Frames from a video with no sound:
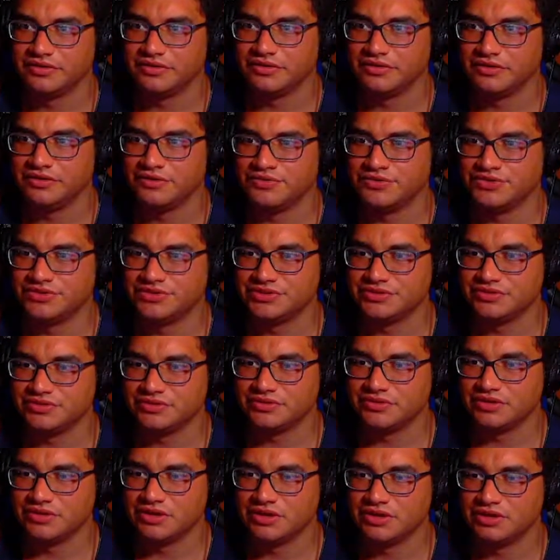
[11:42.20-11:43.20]
You just...
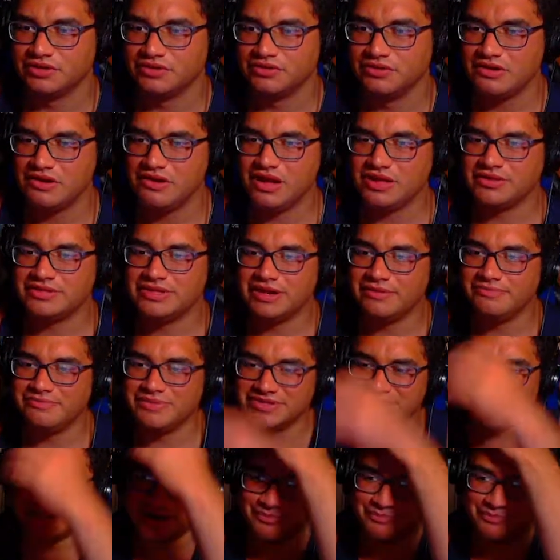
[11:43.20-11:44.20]
Is
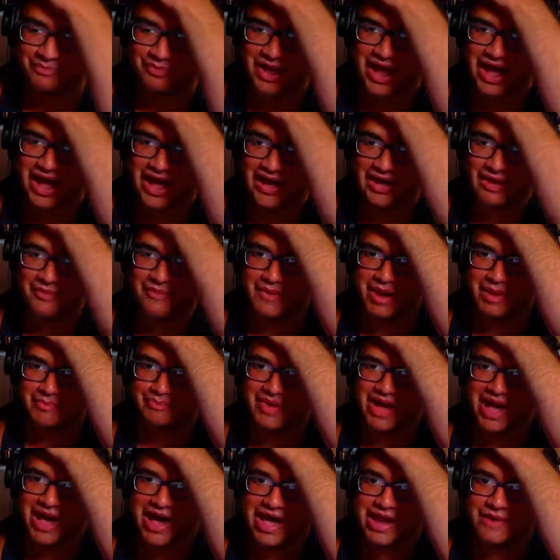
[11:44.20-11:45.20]
that a
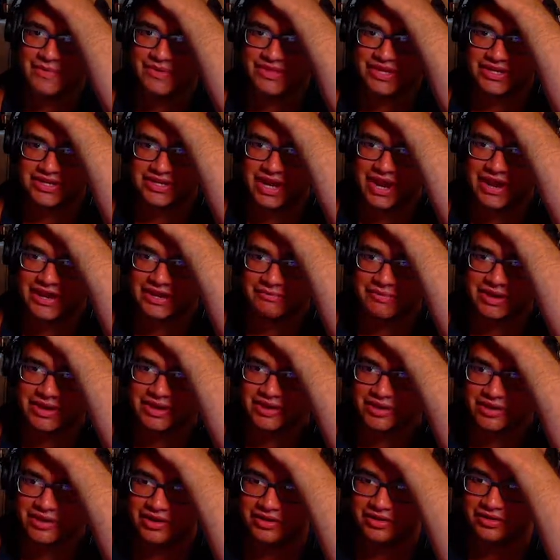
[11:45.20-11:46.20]
pie with a dynamite
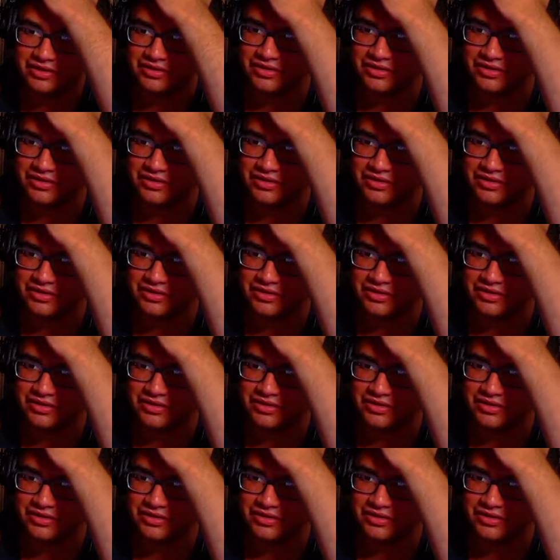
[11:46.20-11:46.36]
on it?